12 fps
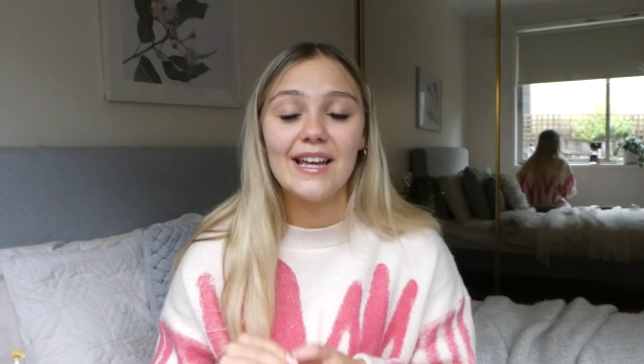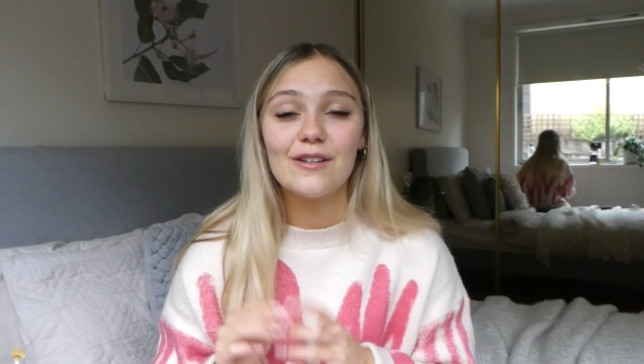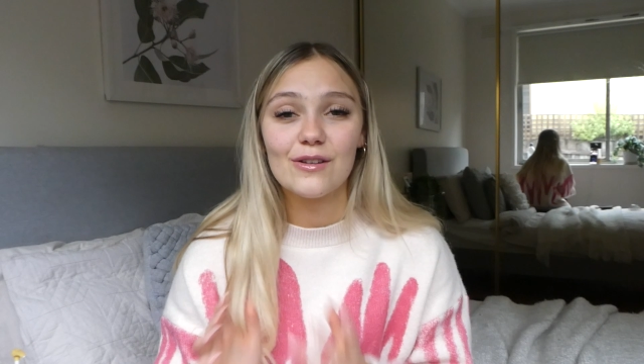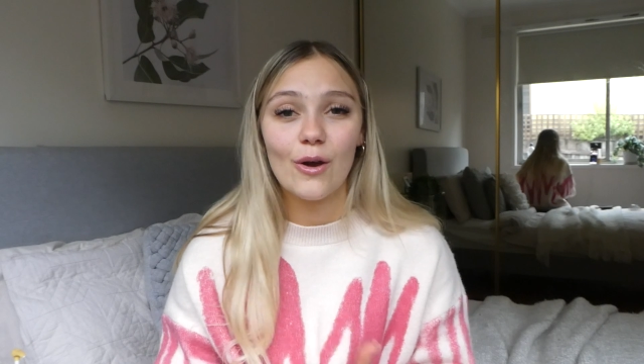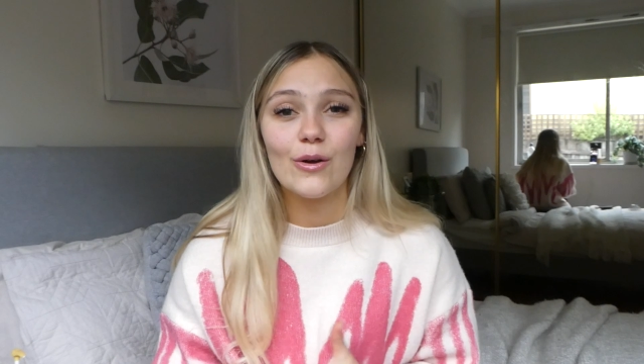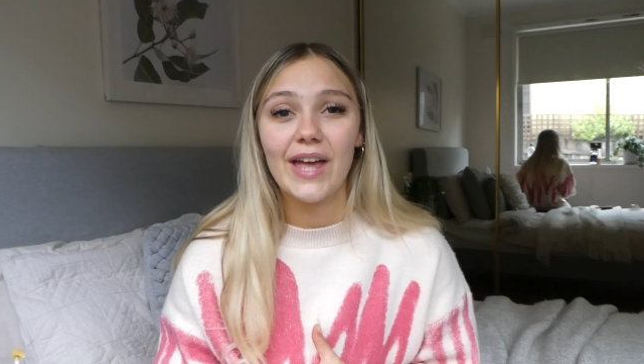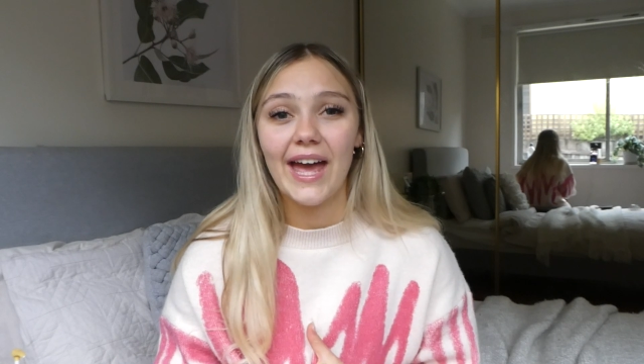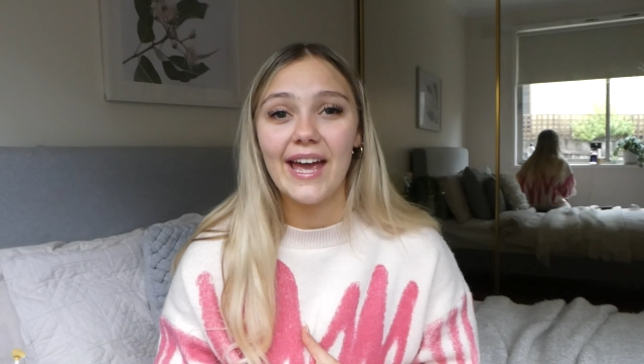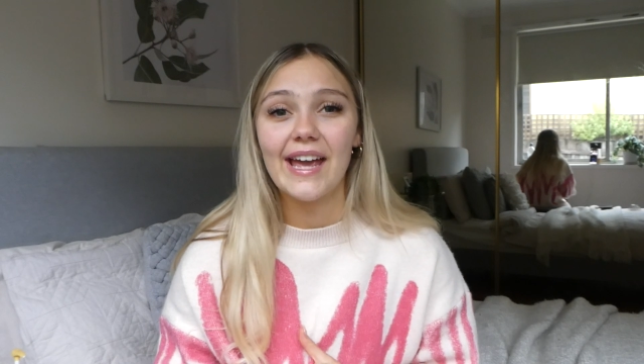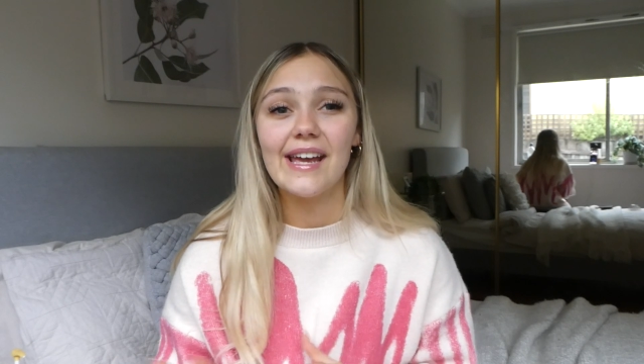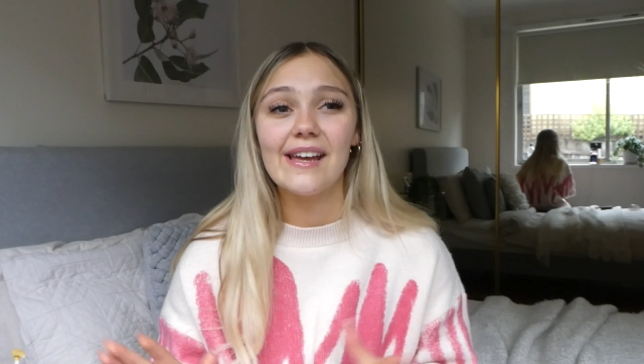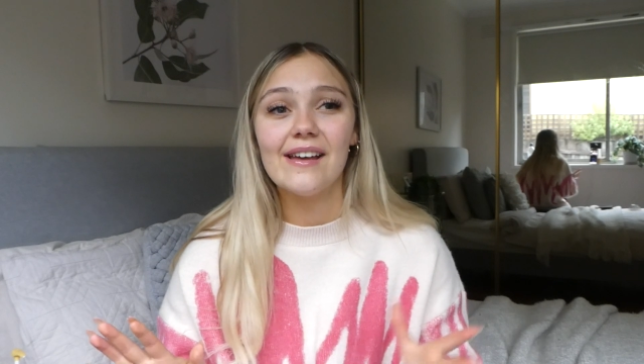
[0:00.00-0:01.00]
It is
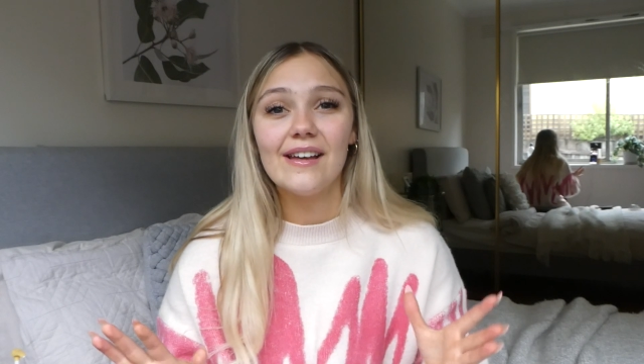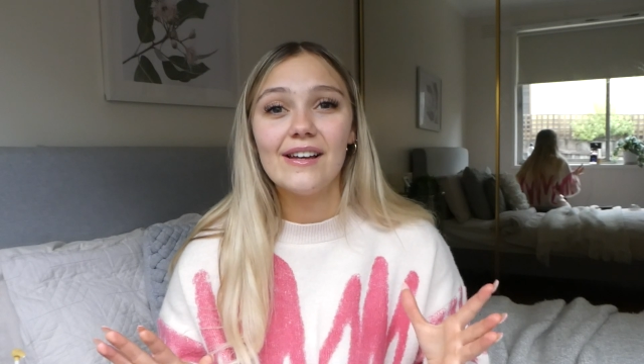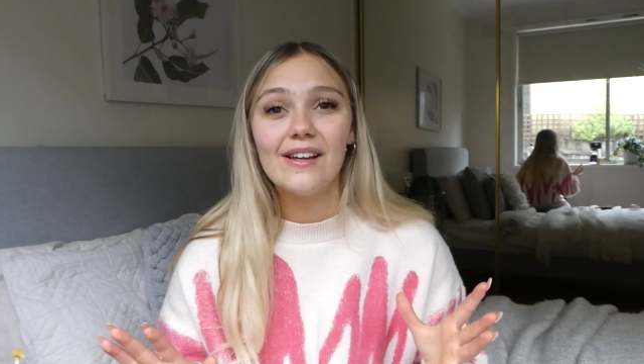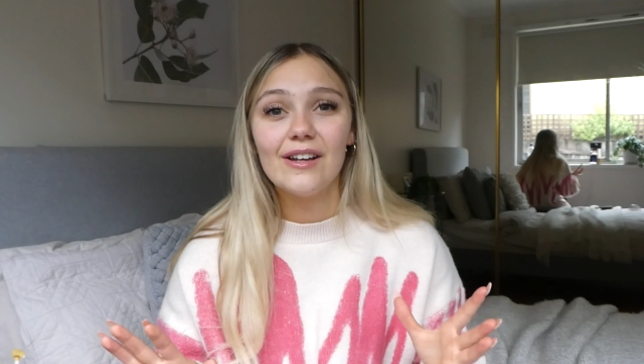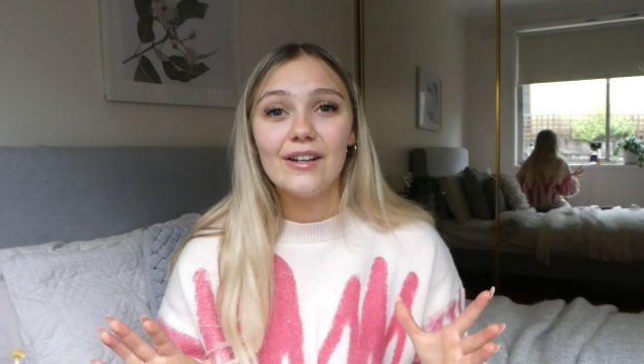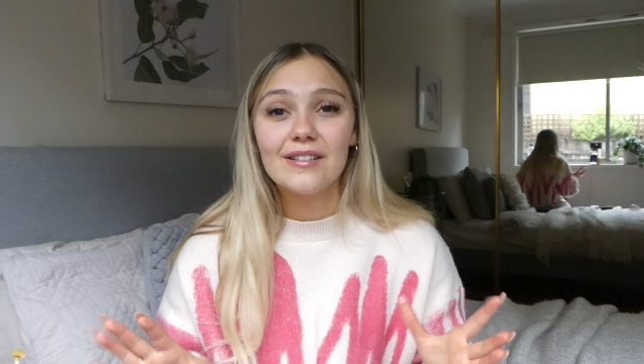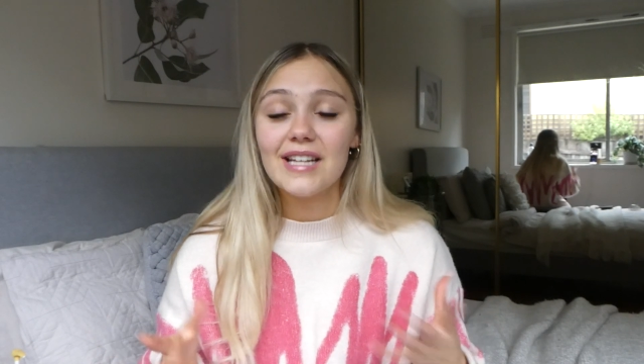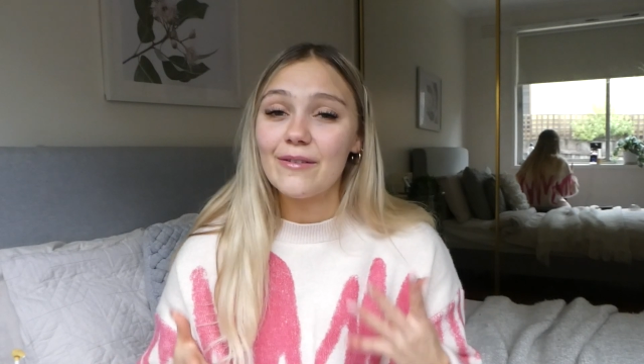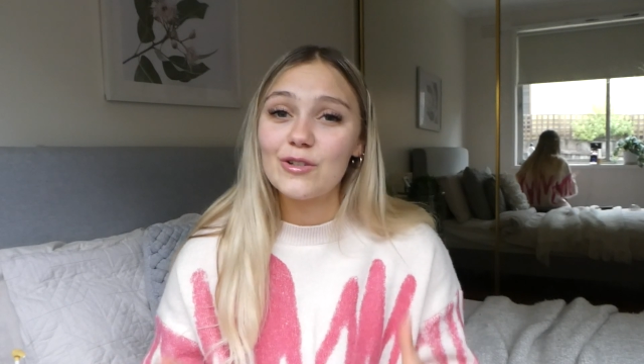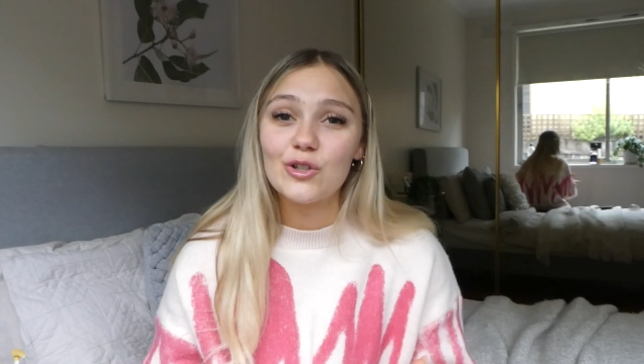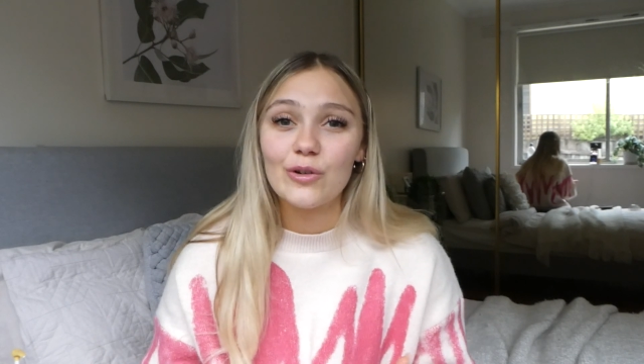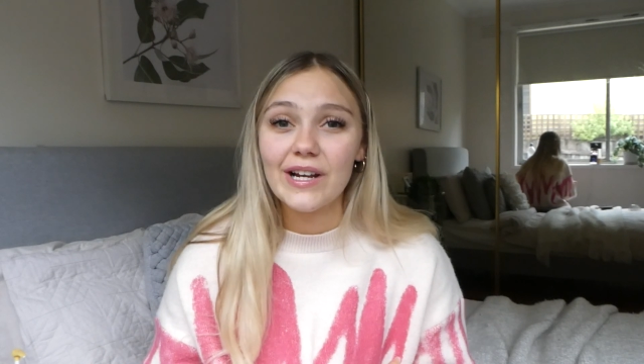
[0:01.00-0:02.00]
okay to have
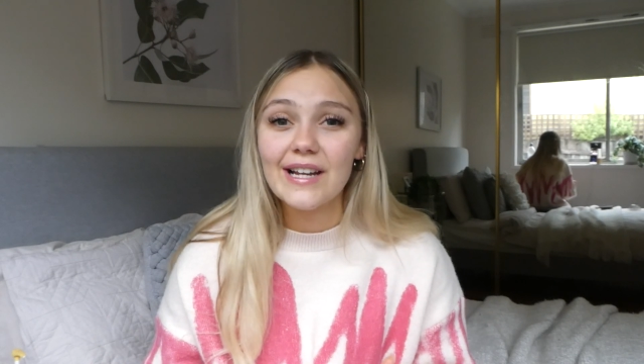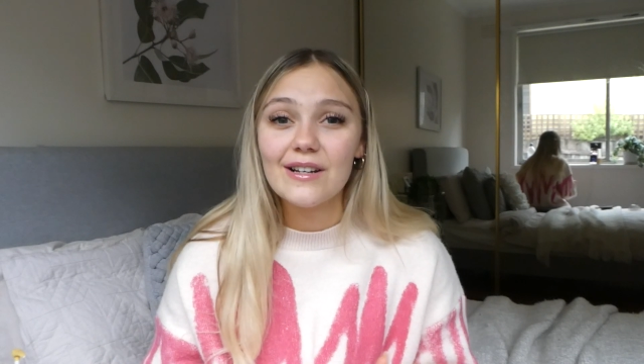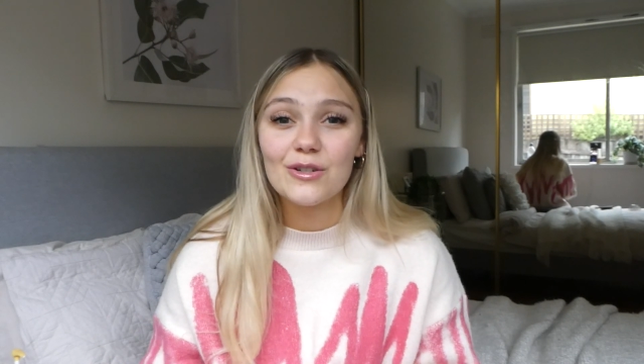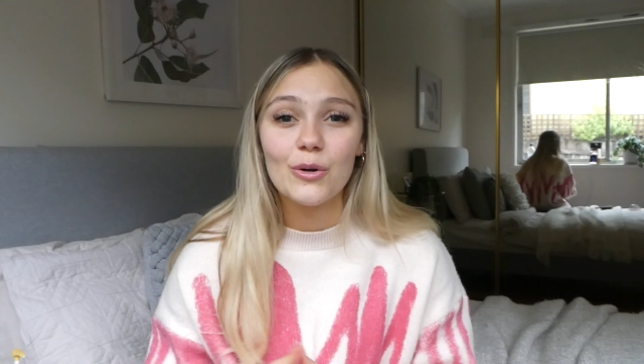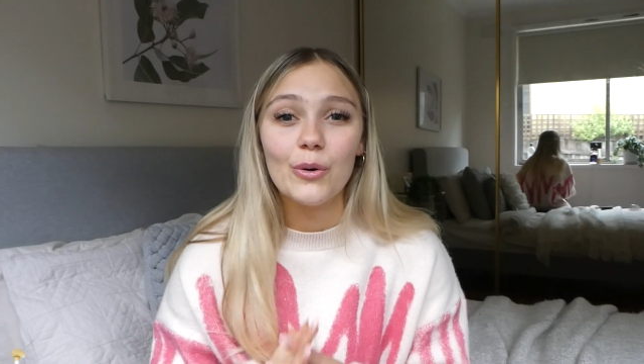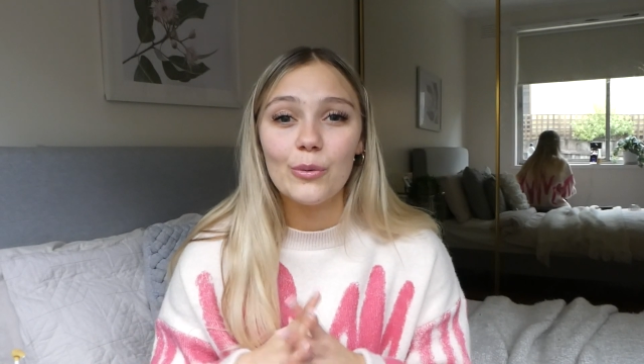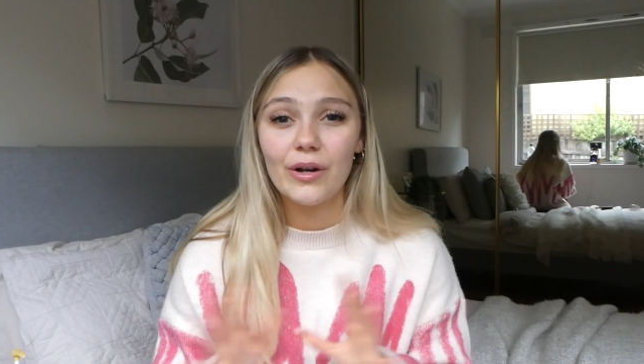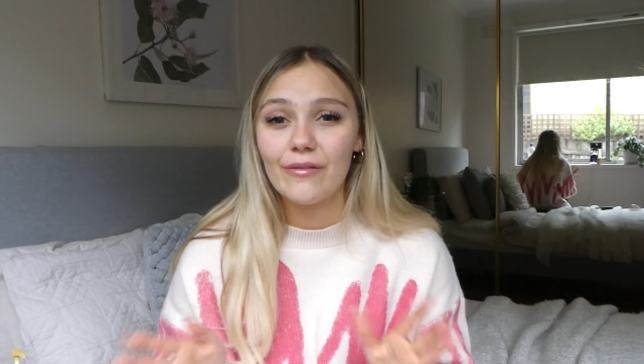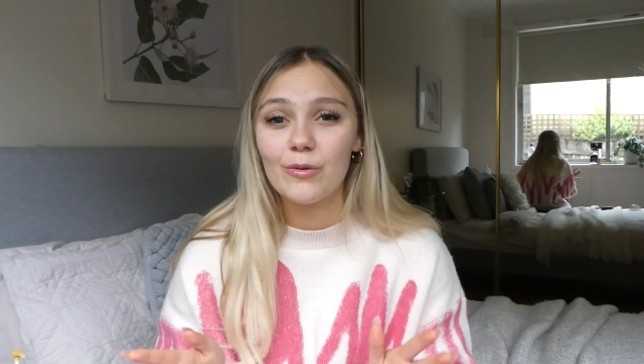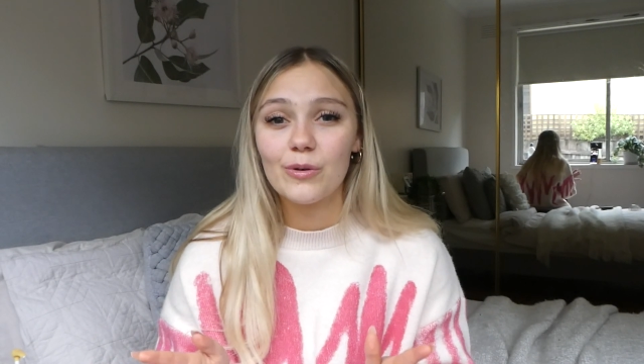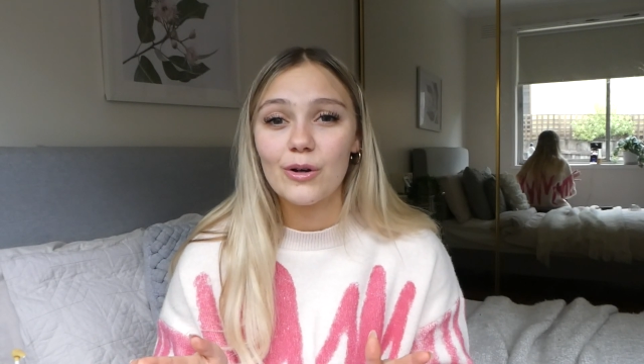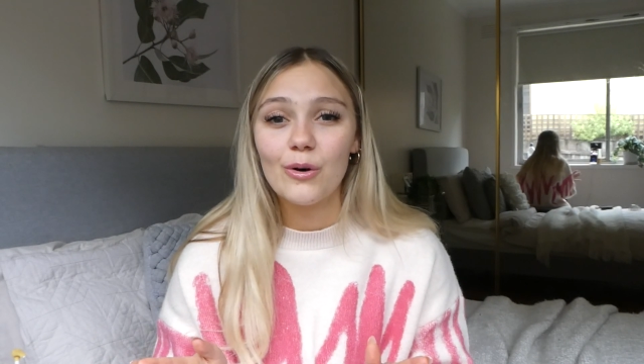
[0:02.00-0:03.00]
a treat or whatever
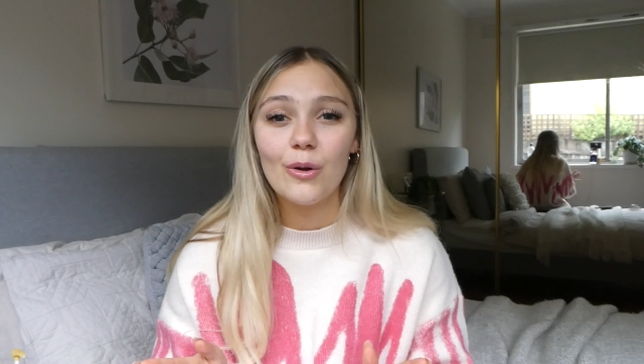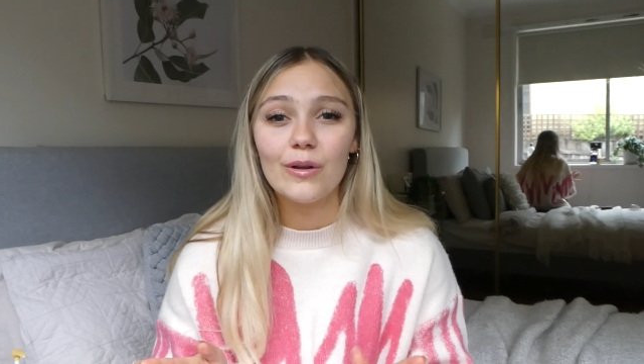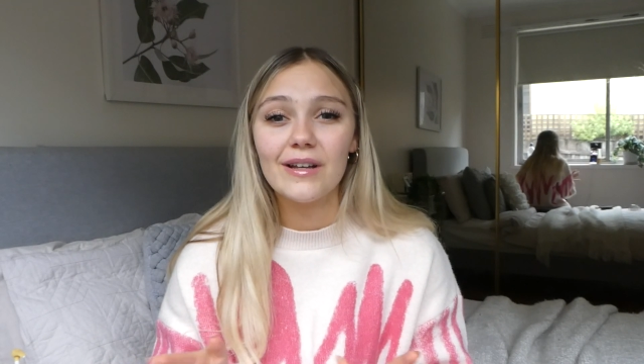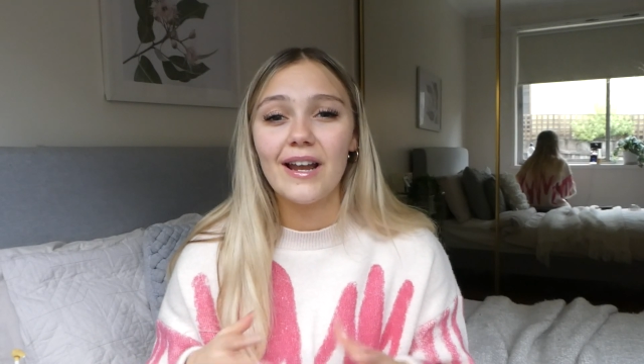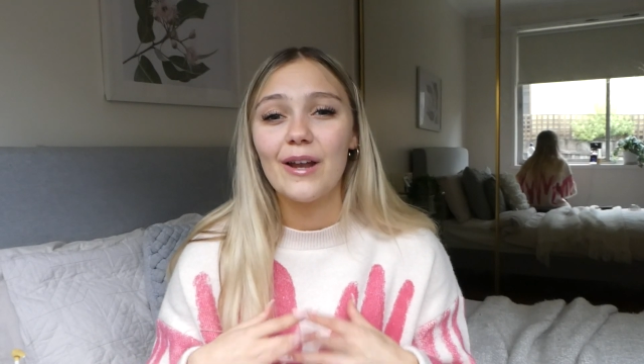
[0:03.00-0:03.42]
you want to call it.